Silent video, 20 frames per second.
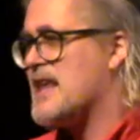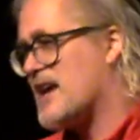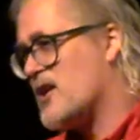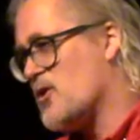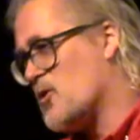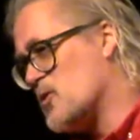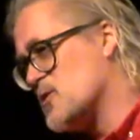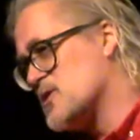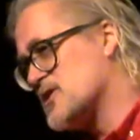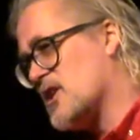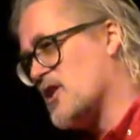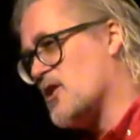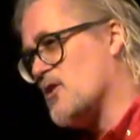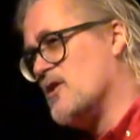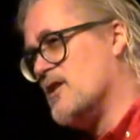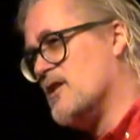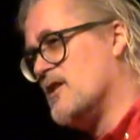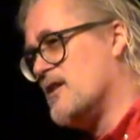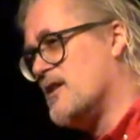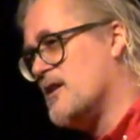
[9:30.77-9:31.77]
they can
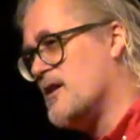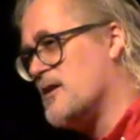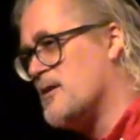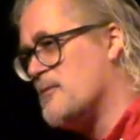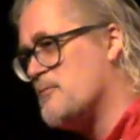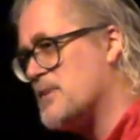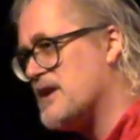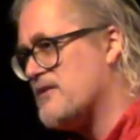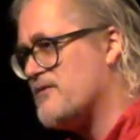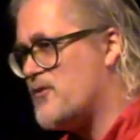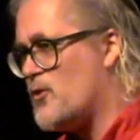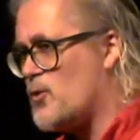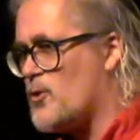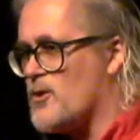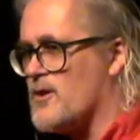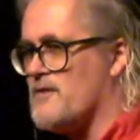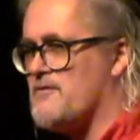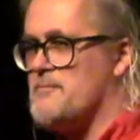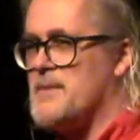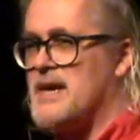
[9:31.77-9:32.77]
also be
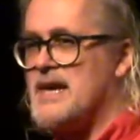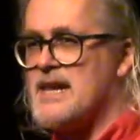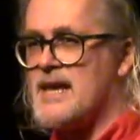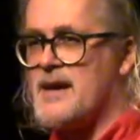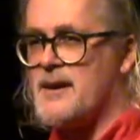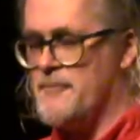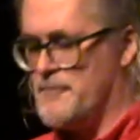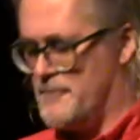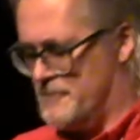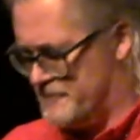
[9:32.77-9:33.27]
full of meaning.